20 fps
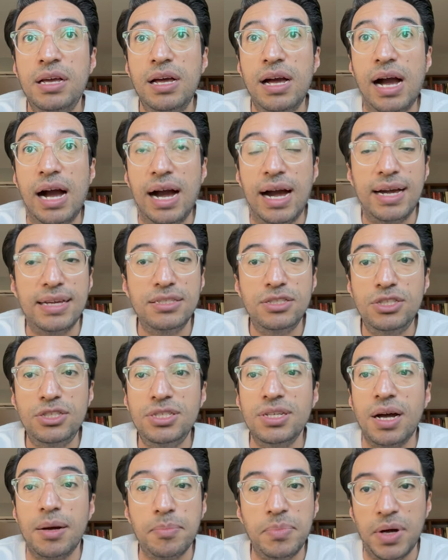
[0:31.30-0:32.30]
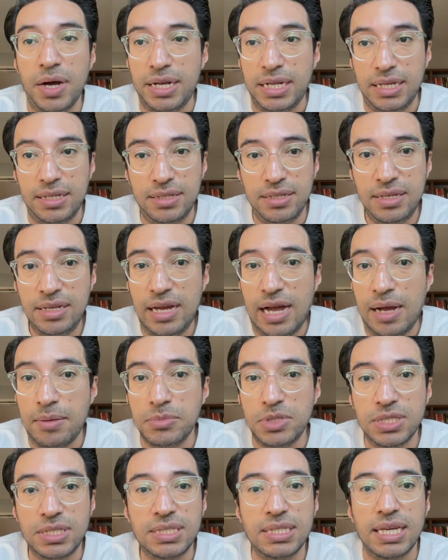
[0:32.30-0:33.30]
I jump on it. I'm
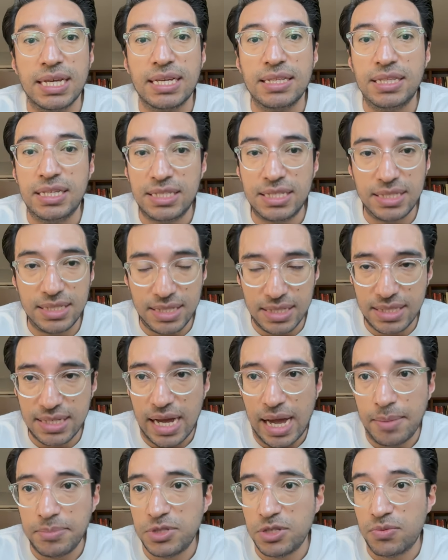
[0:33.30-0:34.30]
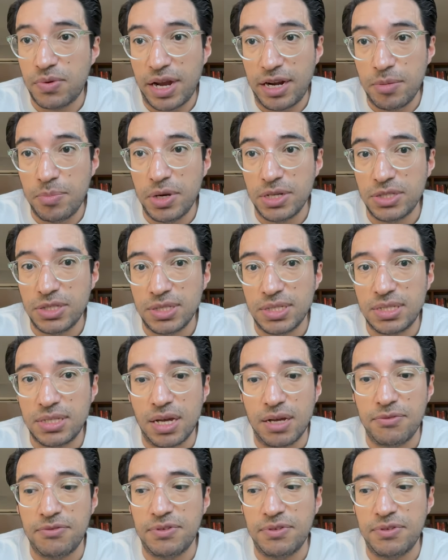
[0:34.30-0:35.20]
just like, this is the time to write a bunch of stuff.